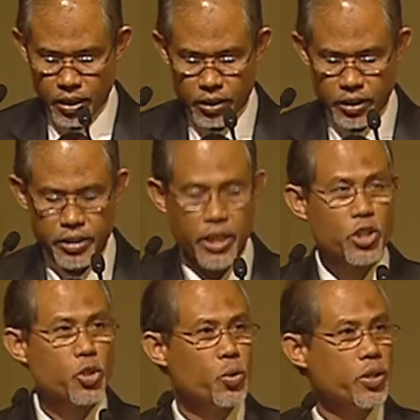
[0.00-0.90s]
This
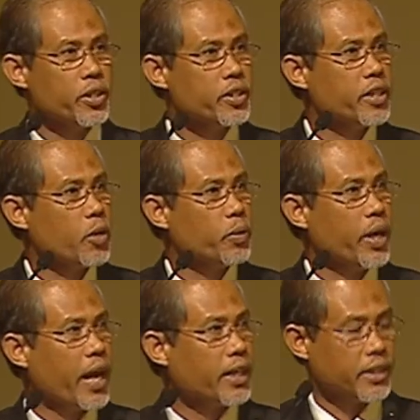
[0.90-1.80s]
ensures that we
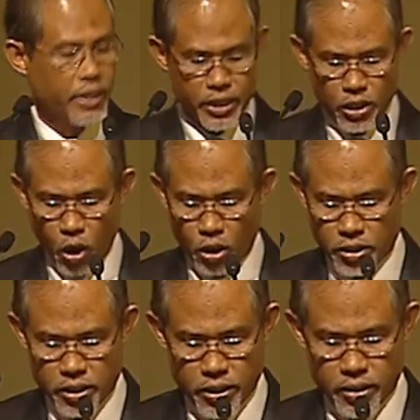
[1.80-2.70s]
act in
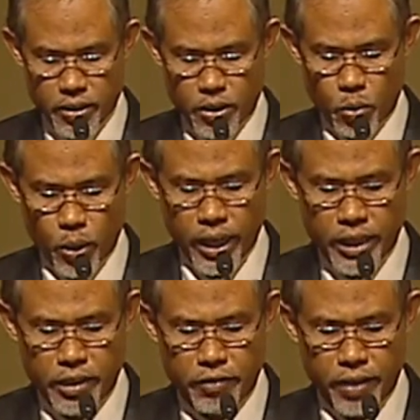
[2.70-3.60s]
concert to
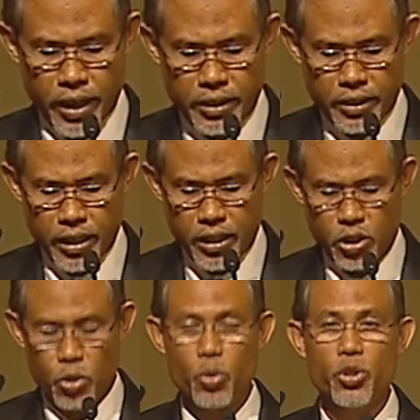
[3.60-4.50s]
identify tailored
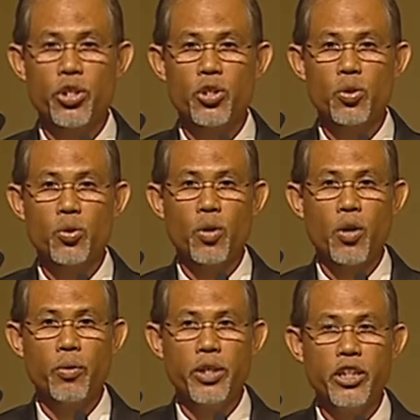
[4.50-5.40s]
solutions to
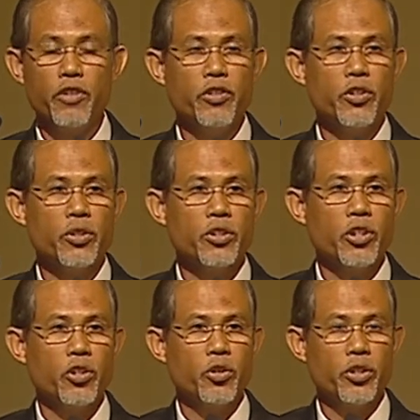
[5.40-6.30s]
our individual
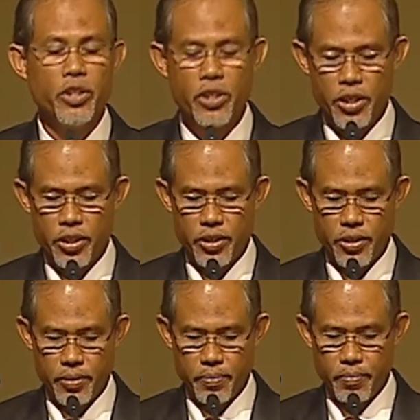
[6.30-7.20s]
security needs.